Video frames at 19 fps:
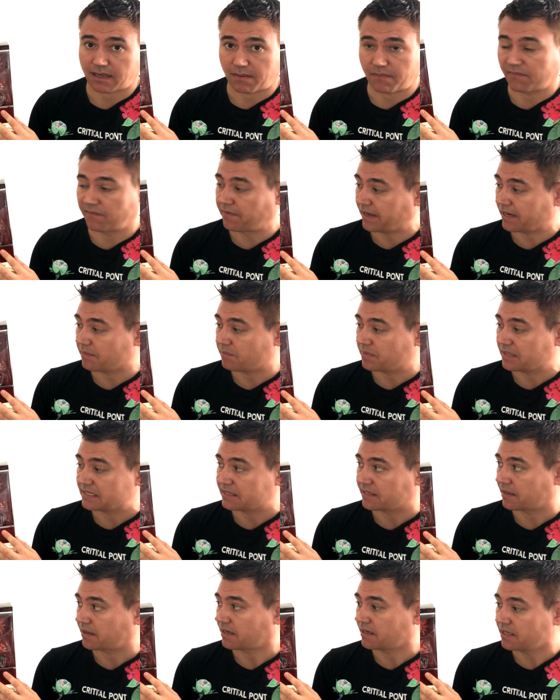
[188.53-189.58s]
I'm very pleased
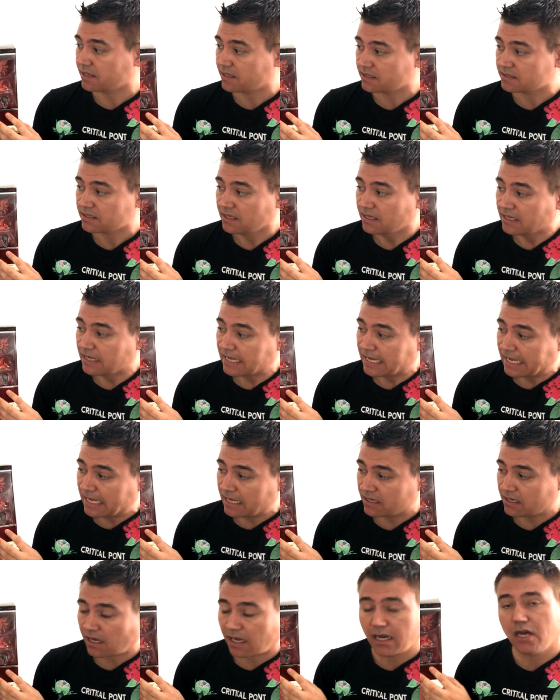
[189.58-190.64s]
that I did this,
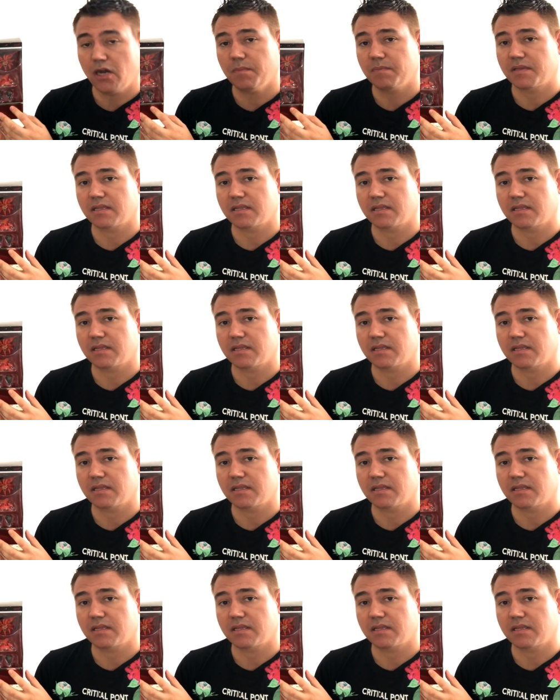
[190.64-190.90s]
and I hope